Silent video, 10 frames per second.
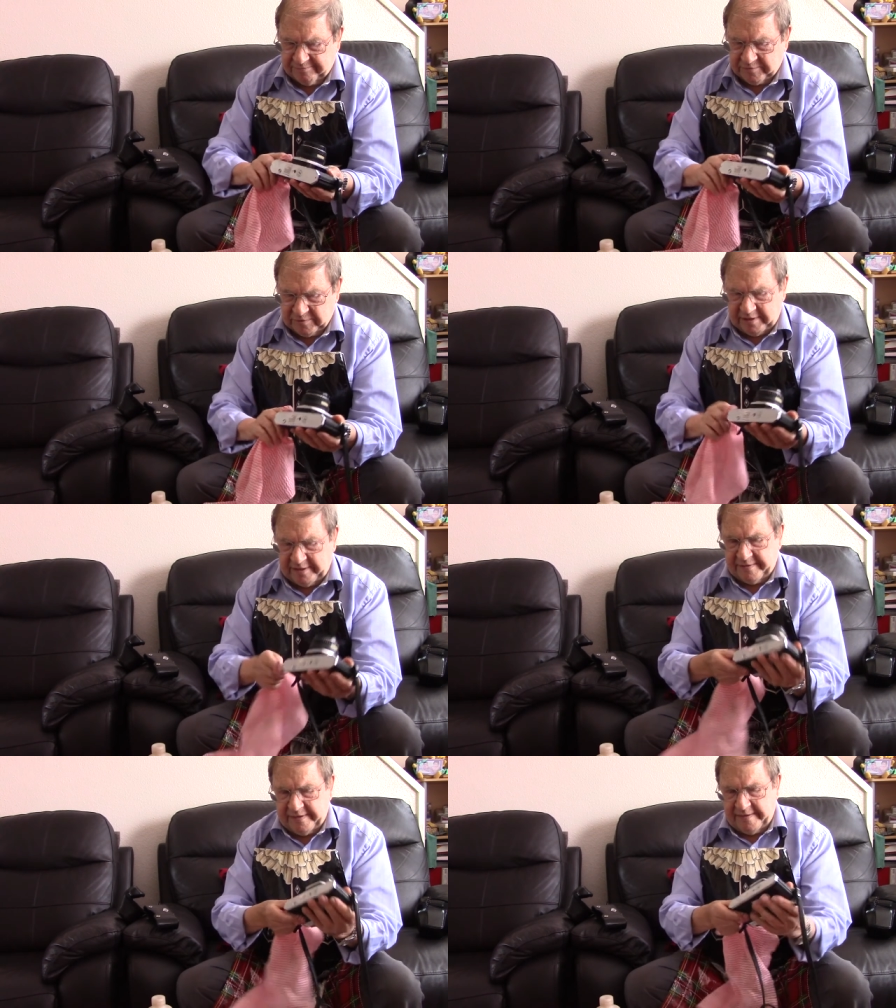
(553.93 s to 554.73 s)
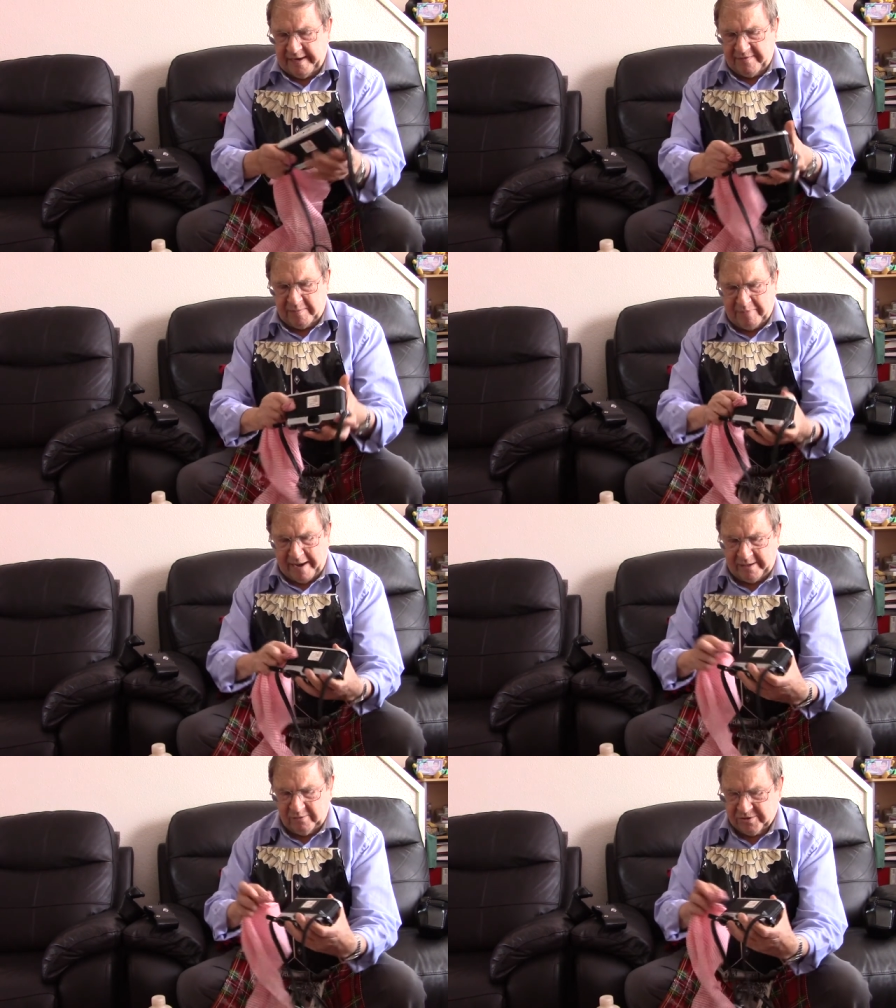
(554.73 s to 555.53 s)
The leather
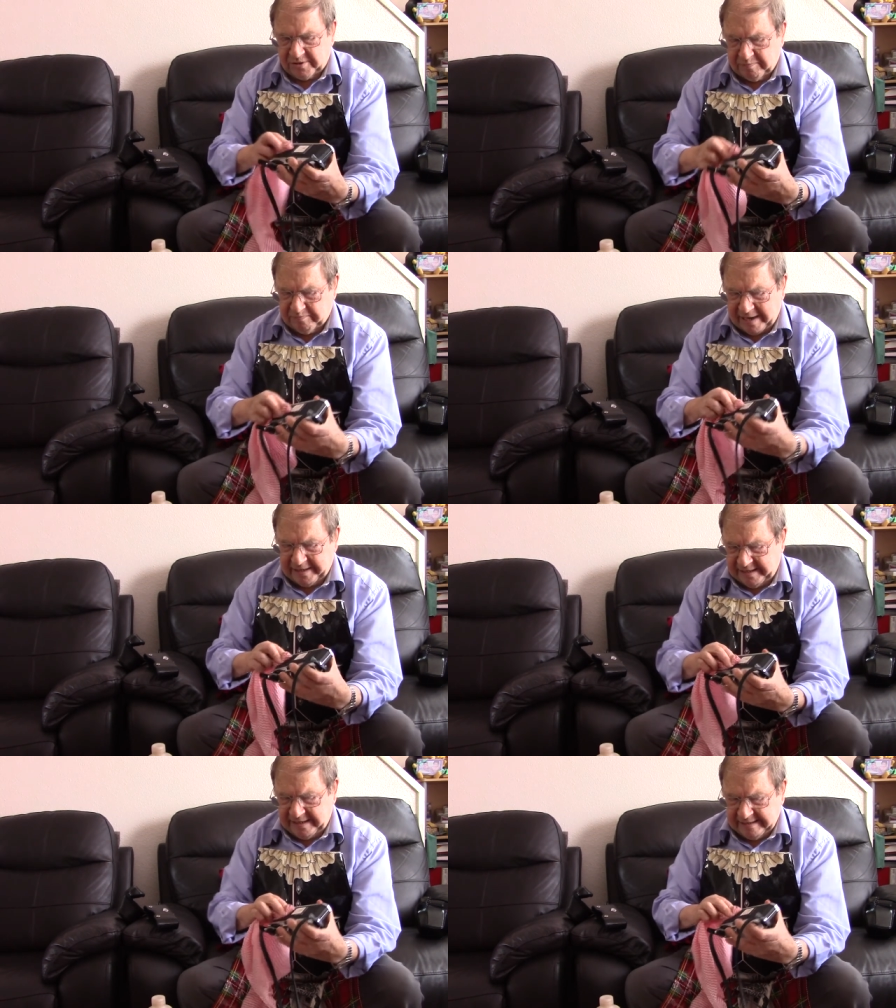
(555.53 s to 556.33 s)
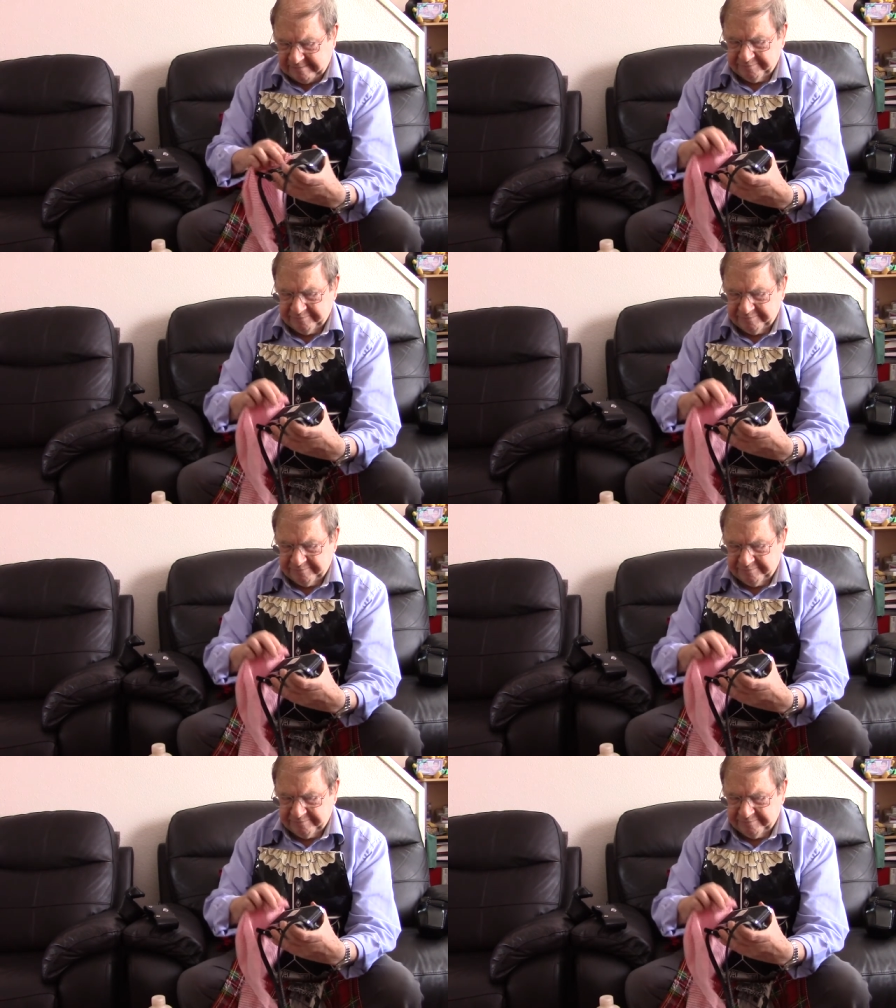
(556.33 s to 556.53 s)
panels on the back here,